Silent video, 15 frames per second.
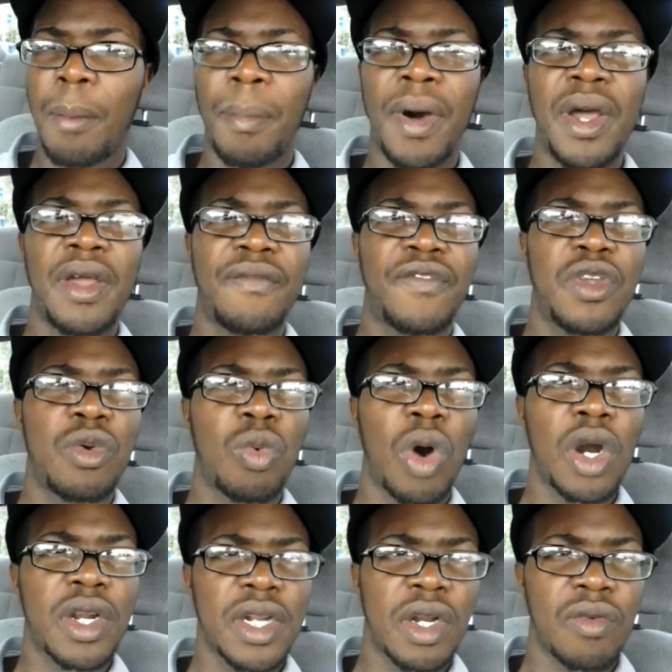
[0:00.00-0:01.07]
But if you
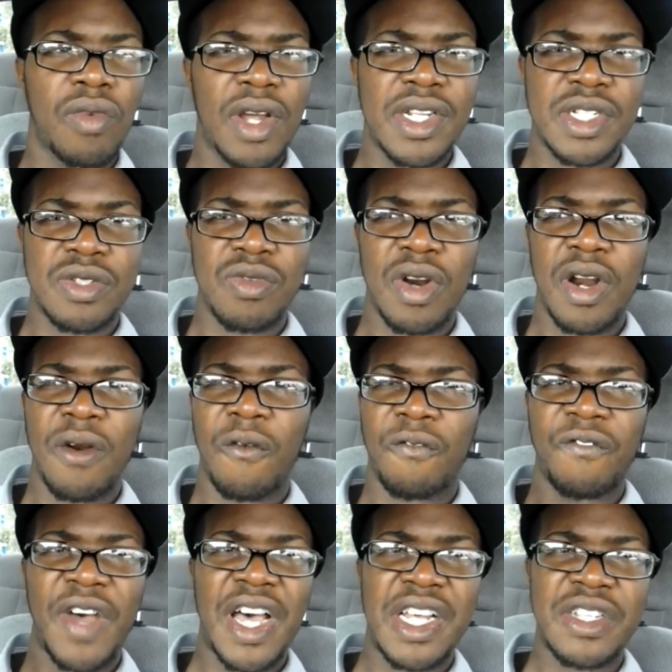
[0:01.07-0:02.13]
work in a restaurant,
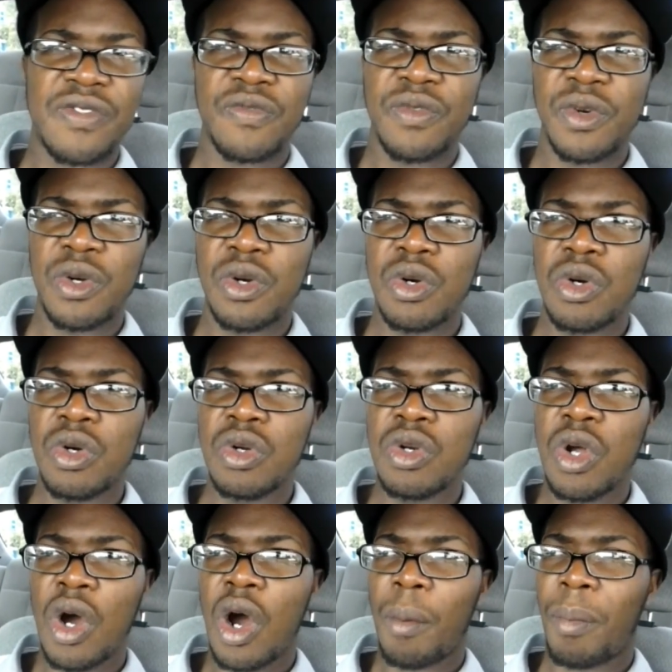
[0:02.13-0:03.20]
fast
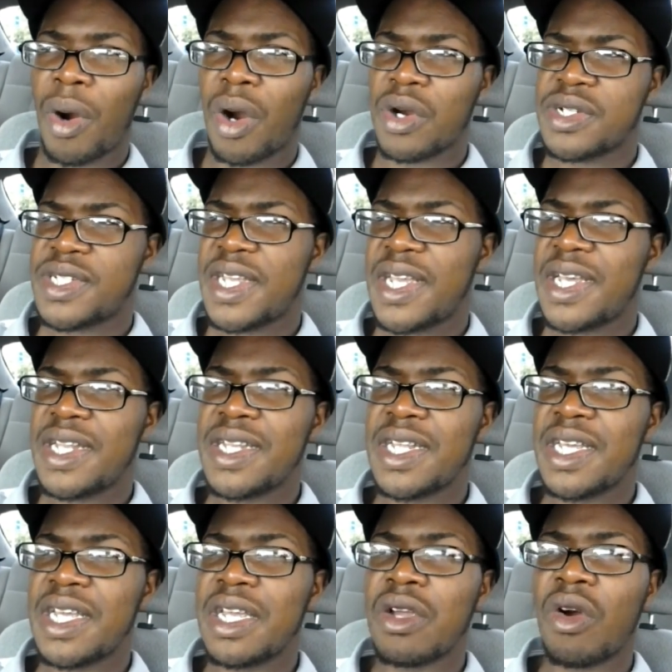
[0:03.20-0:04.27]
food,
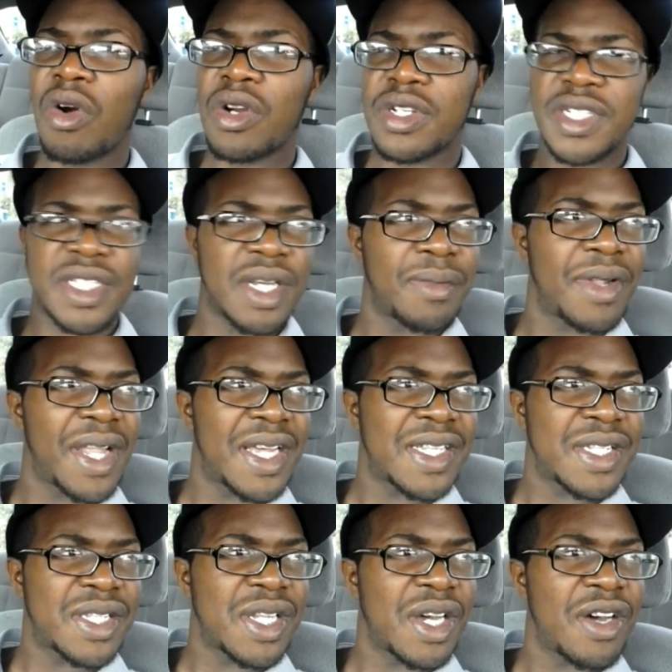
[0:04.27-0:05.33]
bartending, or some of
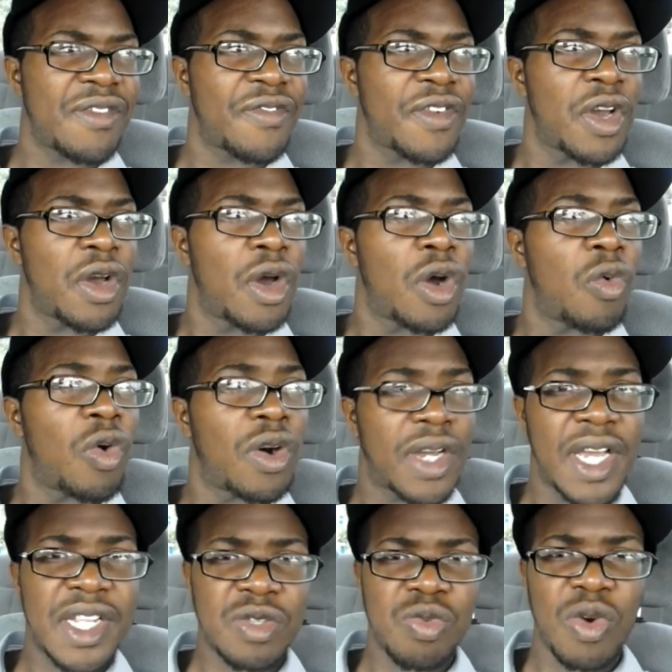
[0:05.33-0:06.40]
that stuff, well,
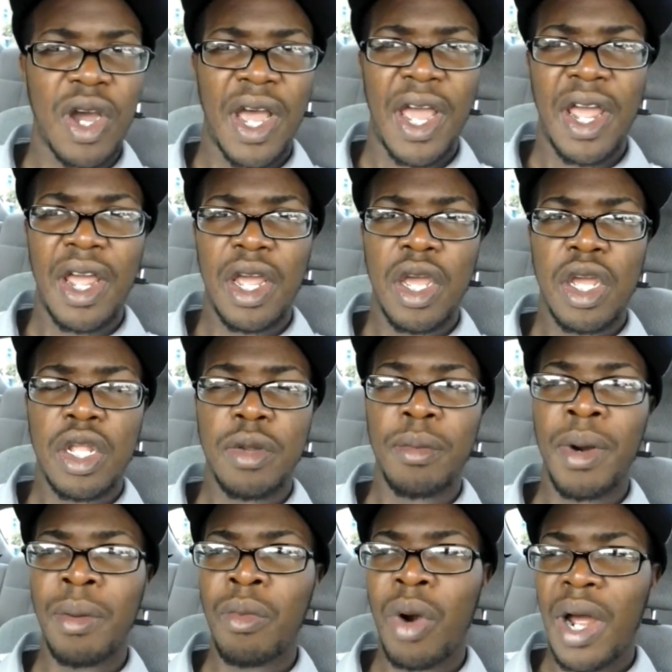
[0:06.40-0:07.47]
guess what? You
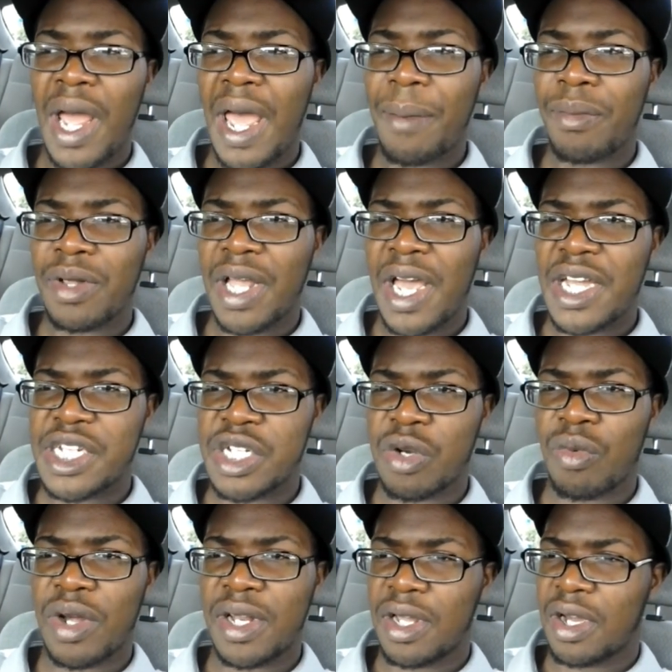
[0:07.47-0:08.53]
remember what happened last
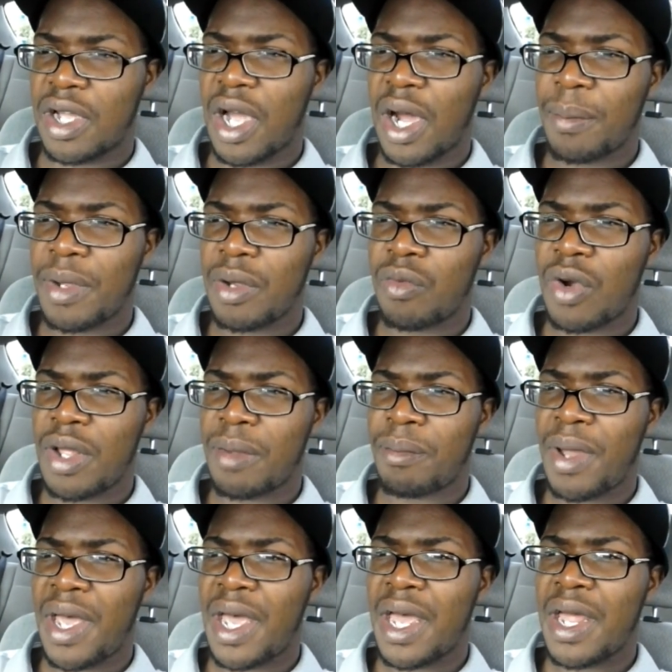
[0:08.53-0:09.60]
year when the economy went
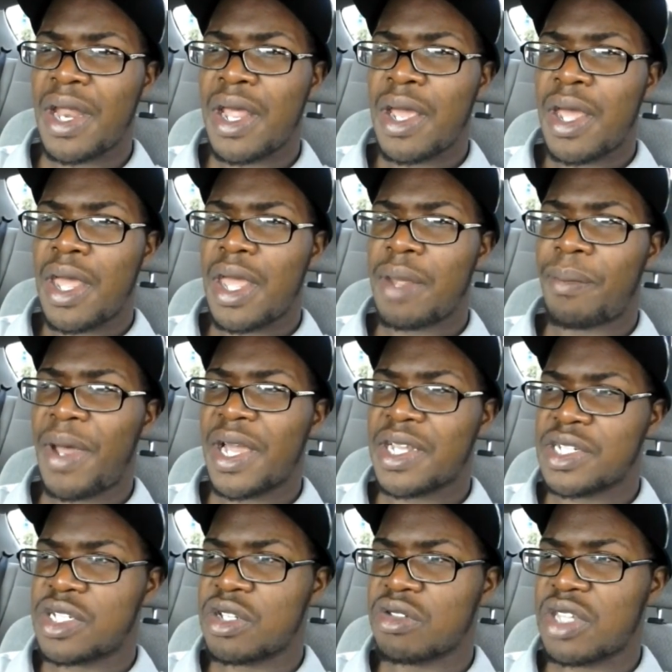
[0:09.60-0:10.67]
bad? And
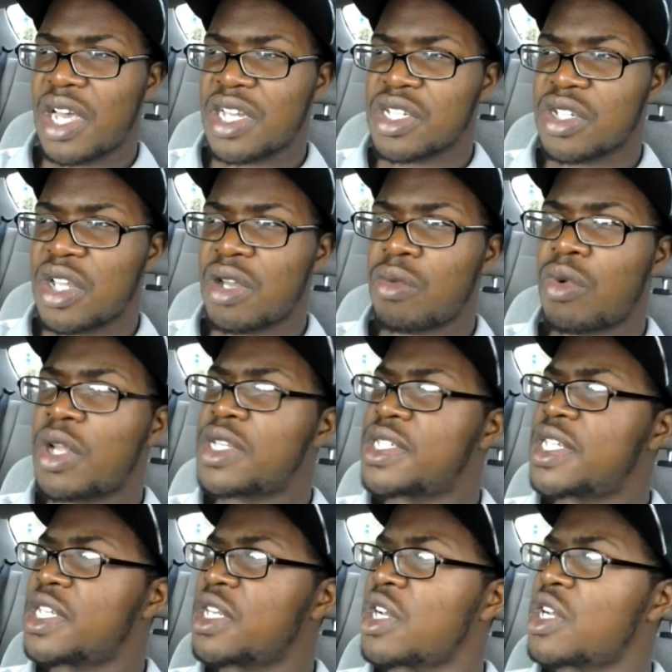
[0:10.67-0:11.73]
back in 2011 when
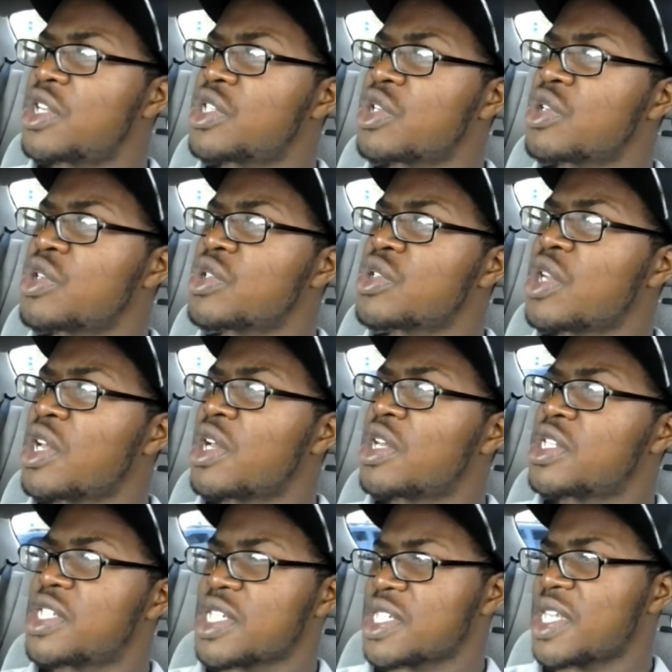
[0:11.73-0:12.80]
teenagers,
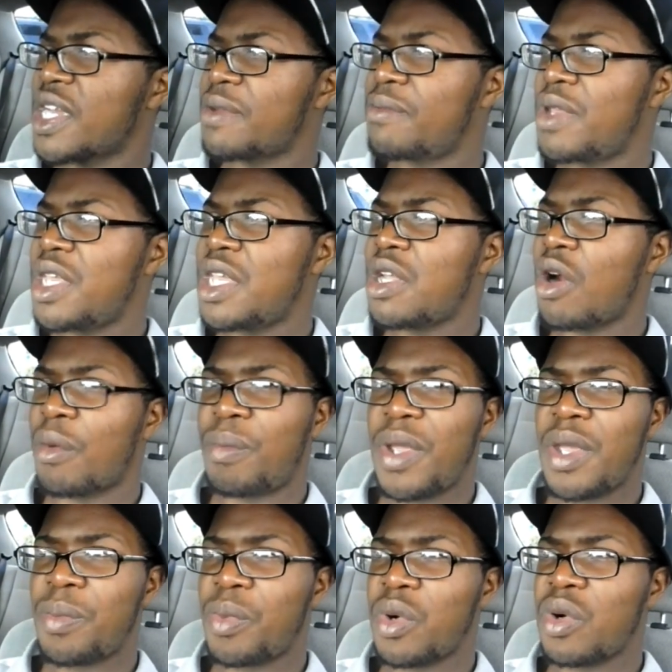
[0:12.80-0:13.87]
just like me, or
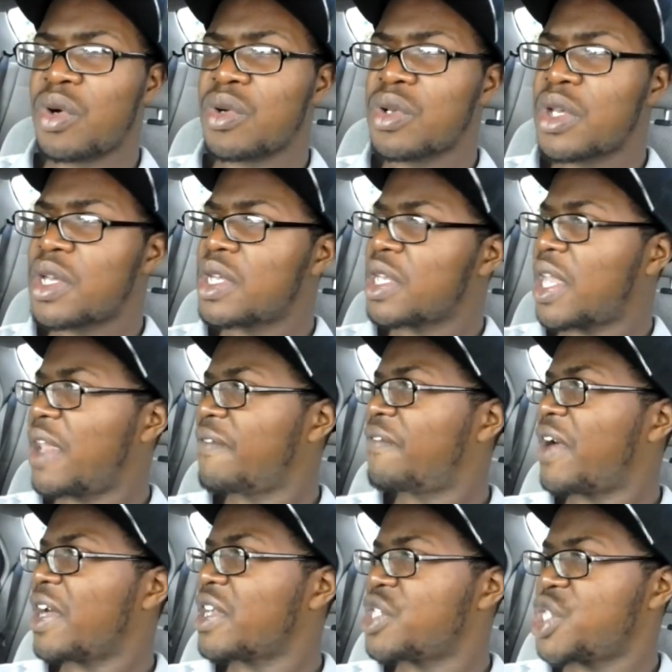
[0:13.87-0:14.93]
people,
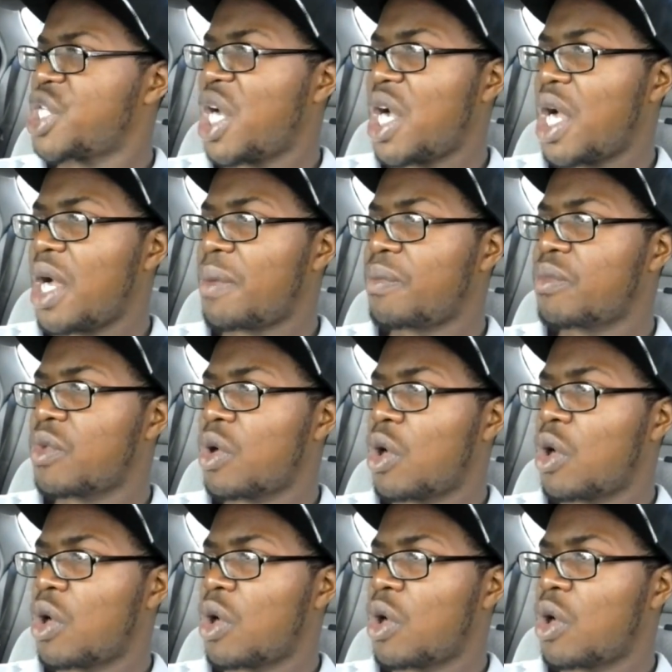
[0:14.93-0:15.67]
can't find a job?